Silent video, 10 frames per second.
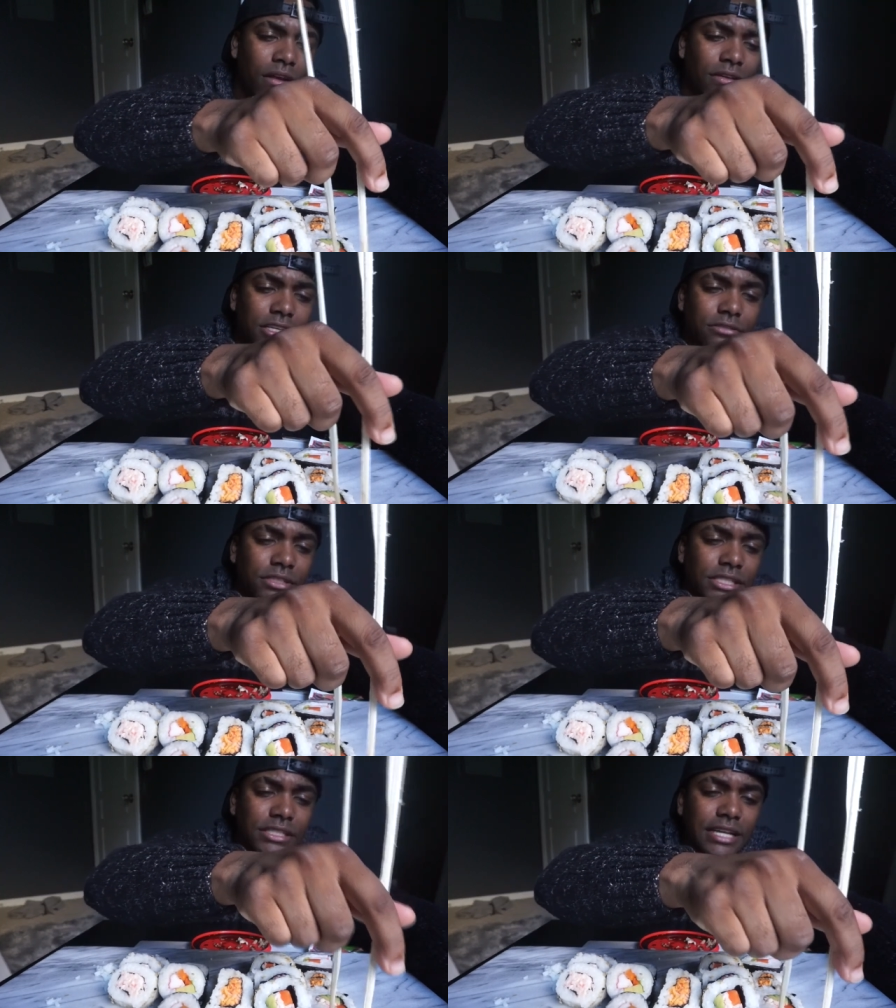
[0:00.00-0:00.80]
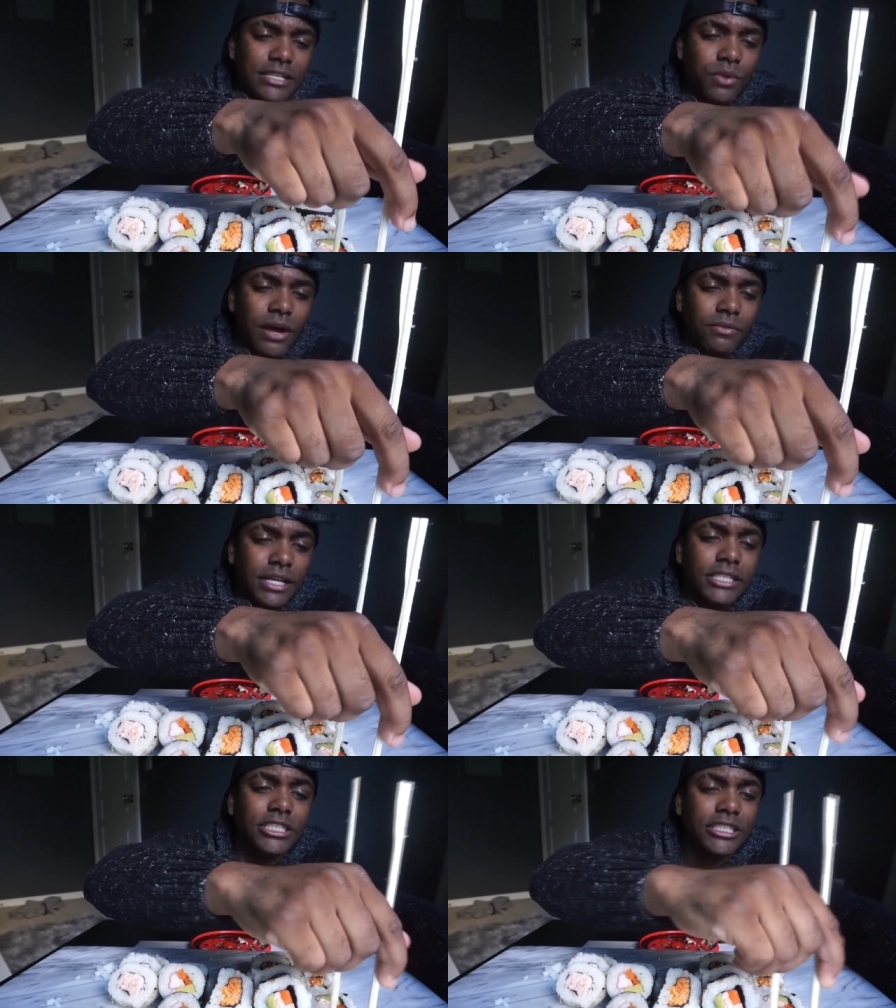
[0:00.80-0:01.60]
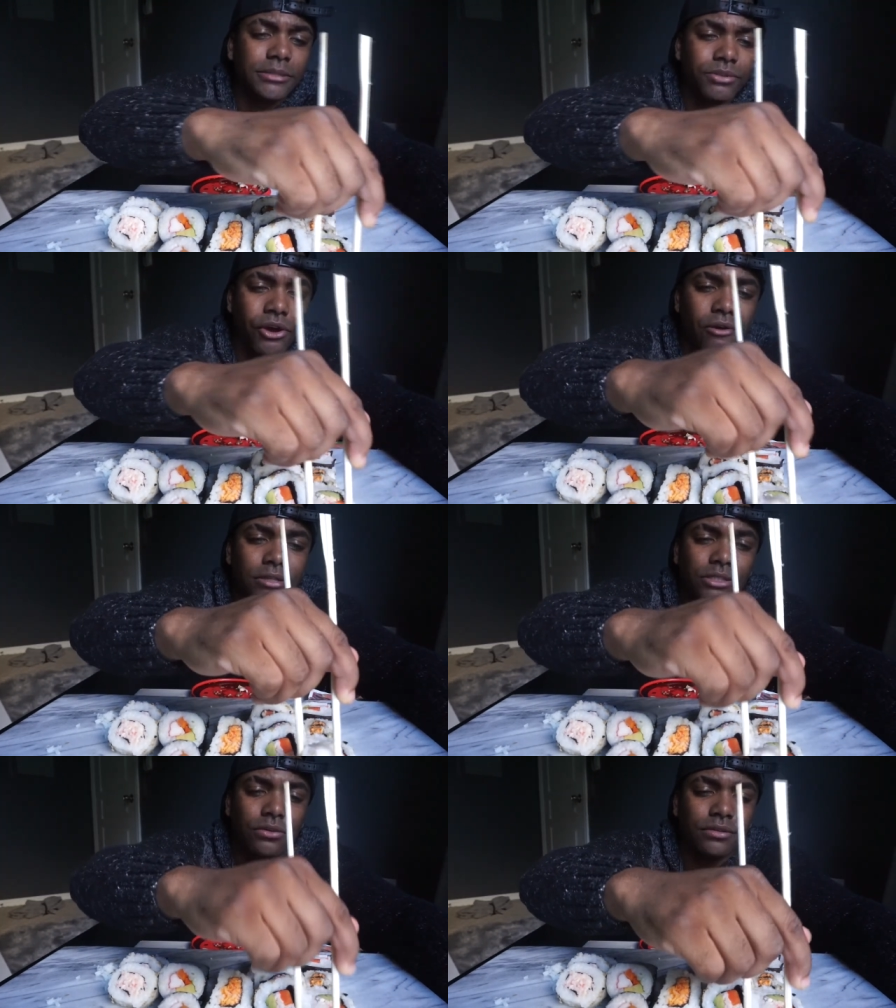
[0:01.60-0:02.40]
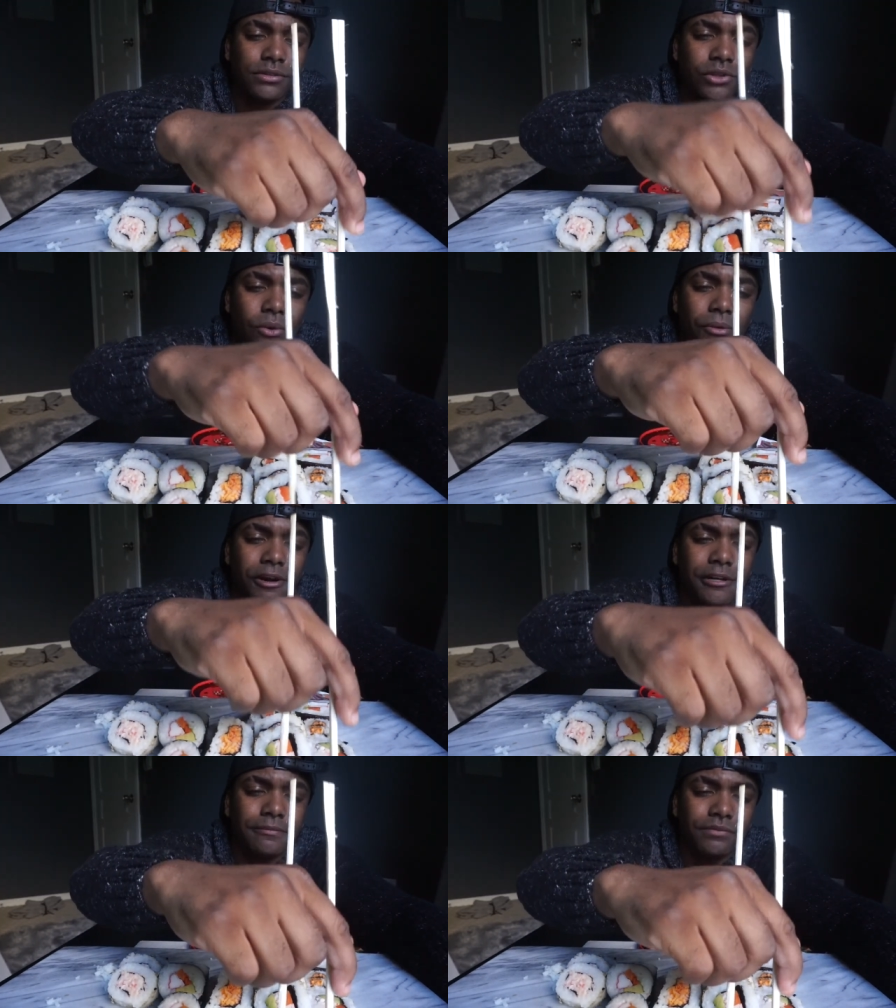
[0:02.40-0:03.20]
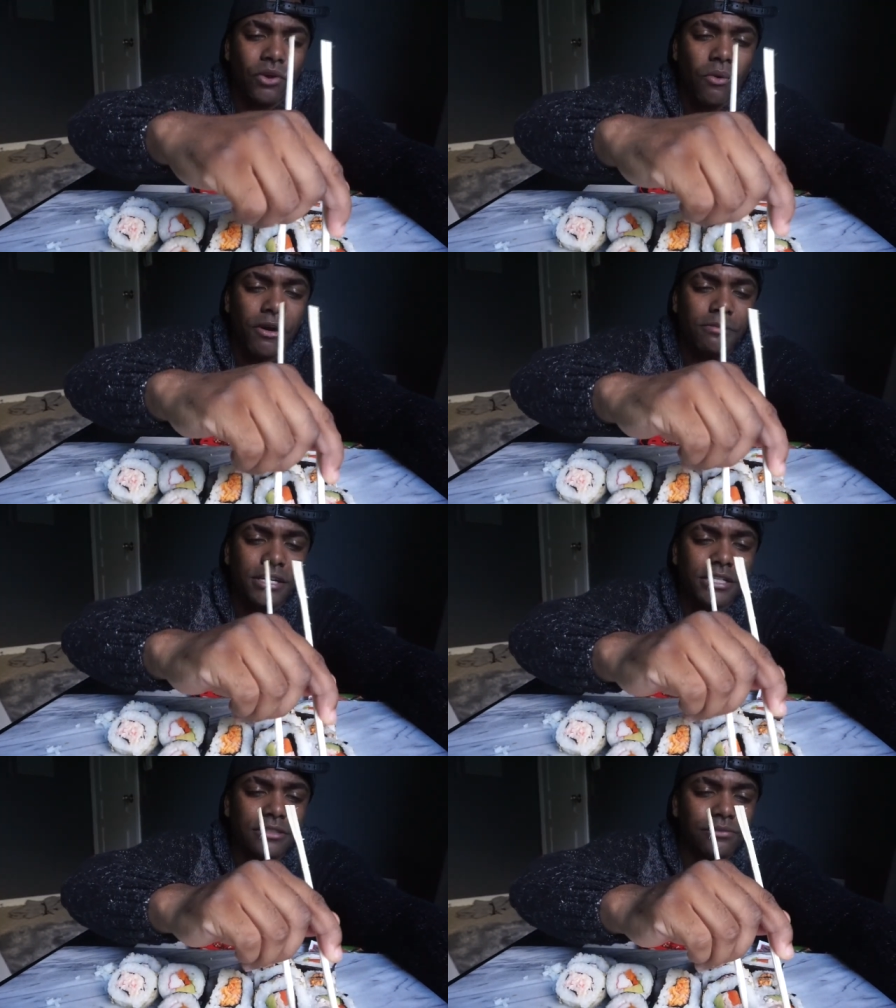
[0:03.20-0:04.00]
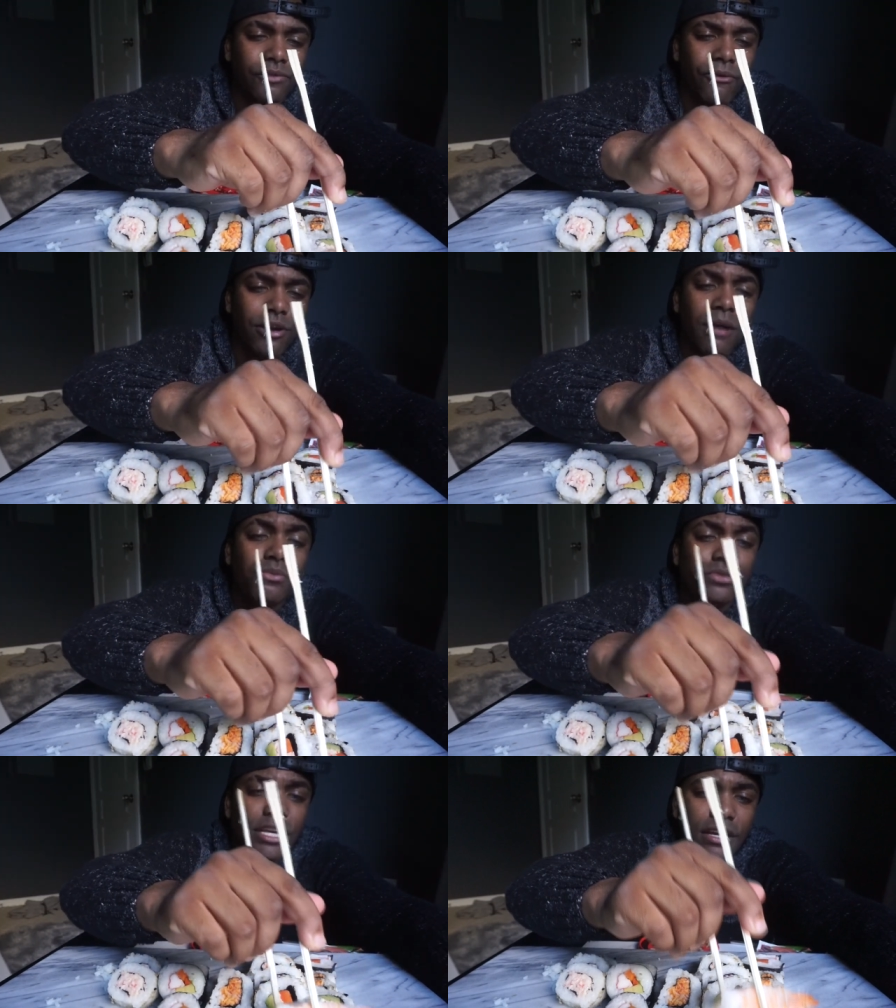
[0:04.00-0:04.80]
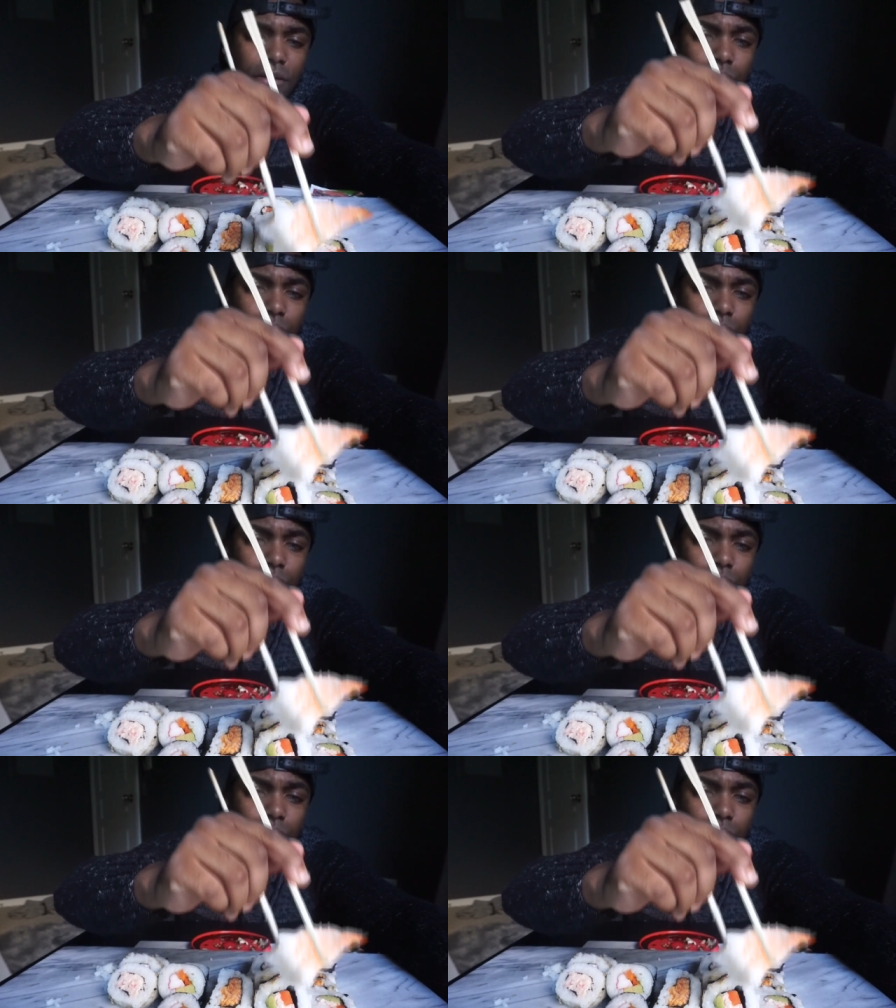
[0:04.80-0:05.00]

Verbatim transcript: Literally, that's why relationships always don't don't um go well because couples can't